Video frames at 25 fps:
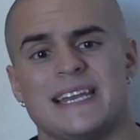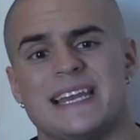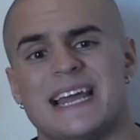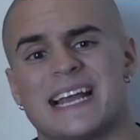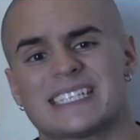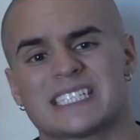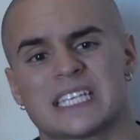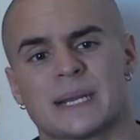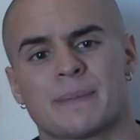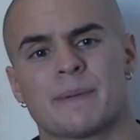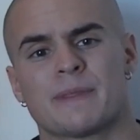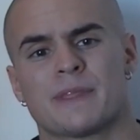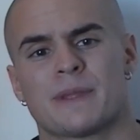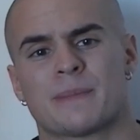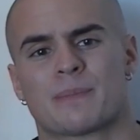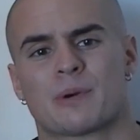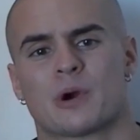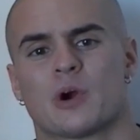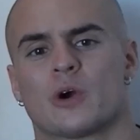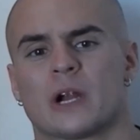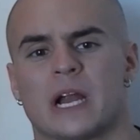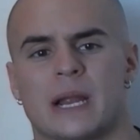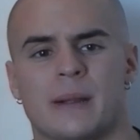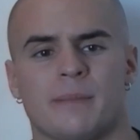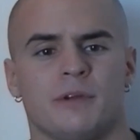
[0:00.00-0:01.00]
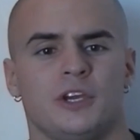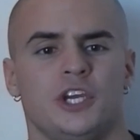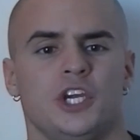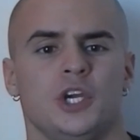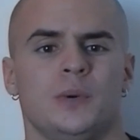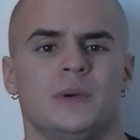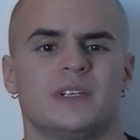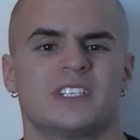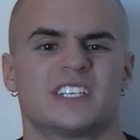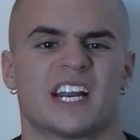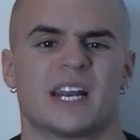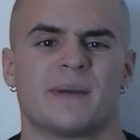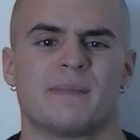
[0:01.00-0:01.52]
Next up in the program
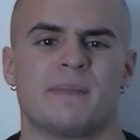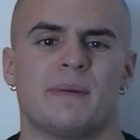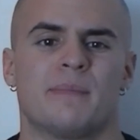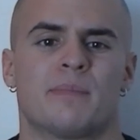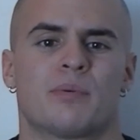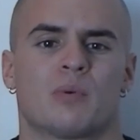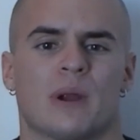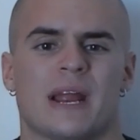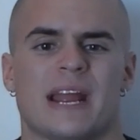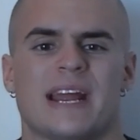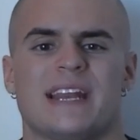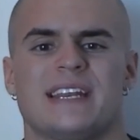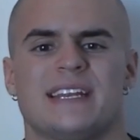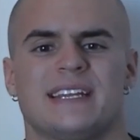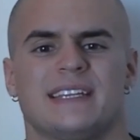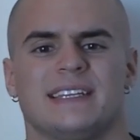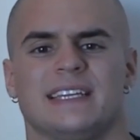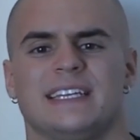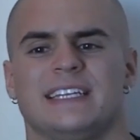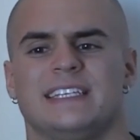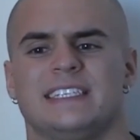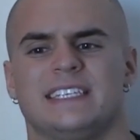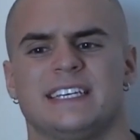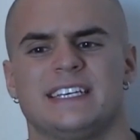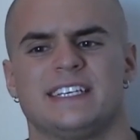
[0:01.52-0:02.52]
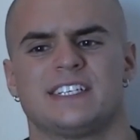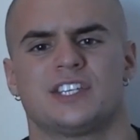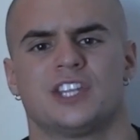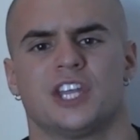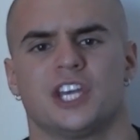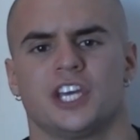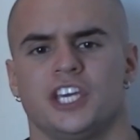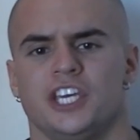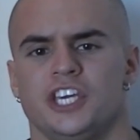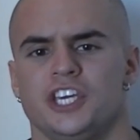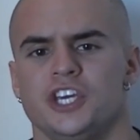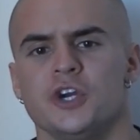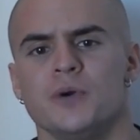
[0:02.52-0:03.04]
queue is going to be Brandon Lilly's The
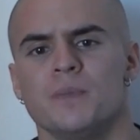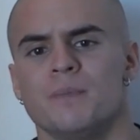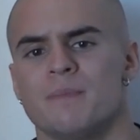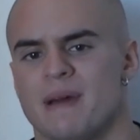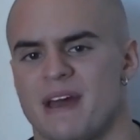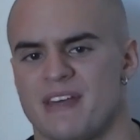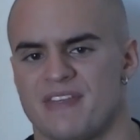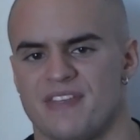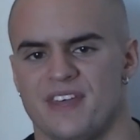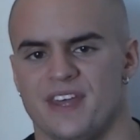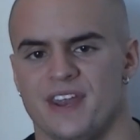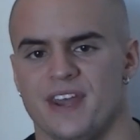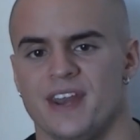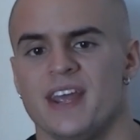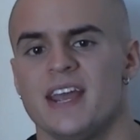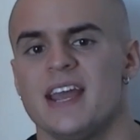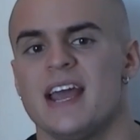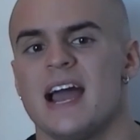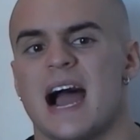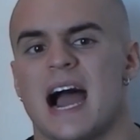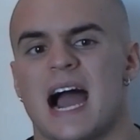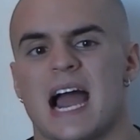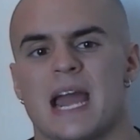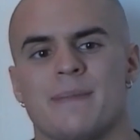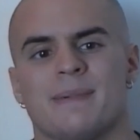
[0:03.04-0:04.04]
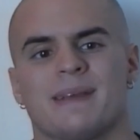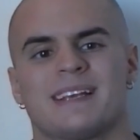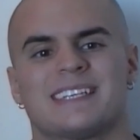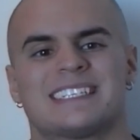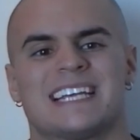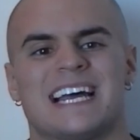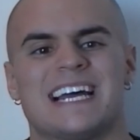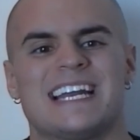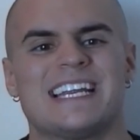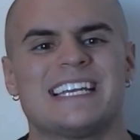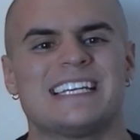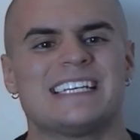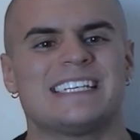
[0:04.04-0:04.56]
Cube Method. I'm
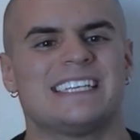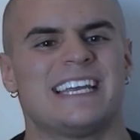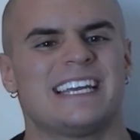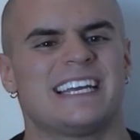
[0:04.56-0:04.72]
excited